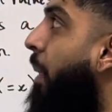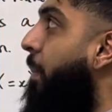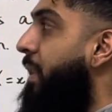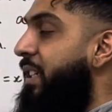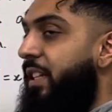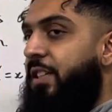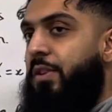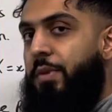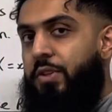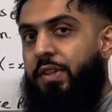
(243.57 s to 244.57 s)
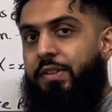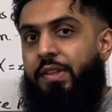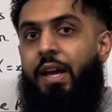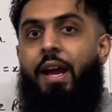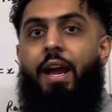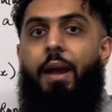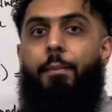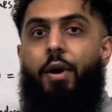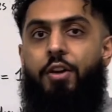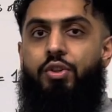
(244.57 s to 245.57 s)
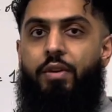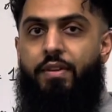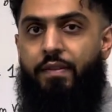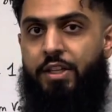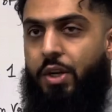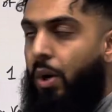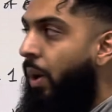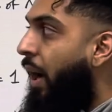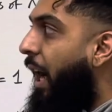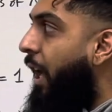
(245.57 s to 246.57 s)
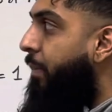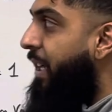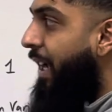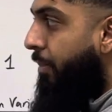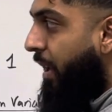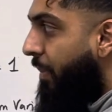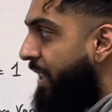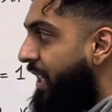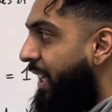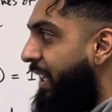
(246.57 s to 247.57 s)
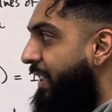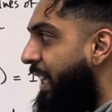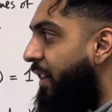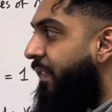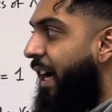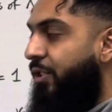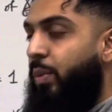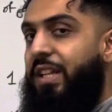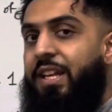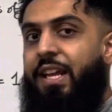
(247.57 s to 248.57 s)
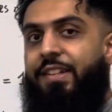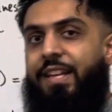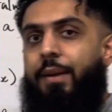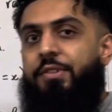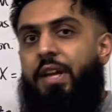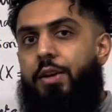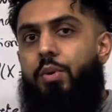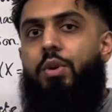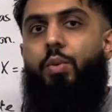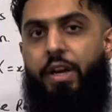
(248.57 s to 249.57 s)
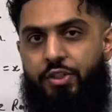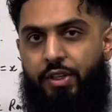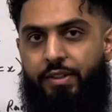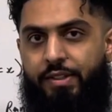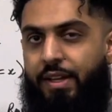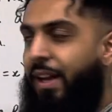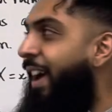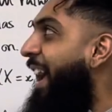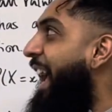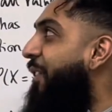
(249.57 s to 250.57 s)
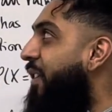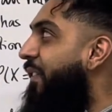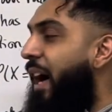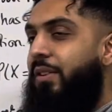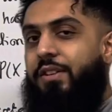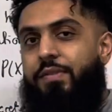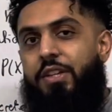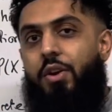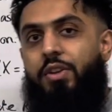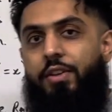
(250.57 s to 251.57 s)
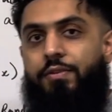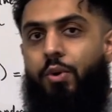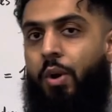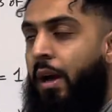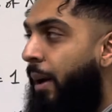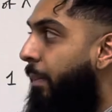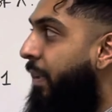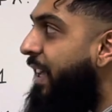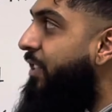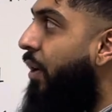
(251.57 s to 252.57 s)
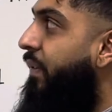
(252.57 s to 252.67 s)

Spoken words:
probability distributions. In part 2 of the video, I'll be implementing these key facts within exam style questions. If you found this video useful, please don't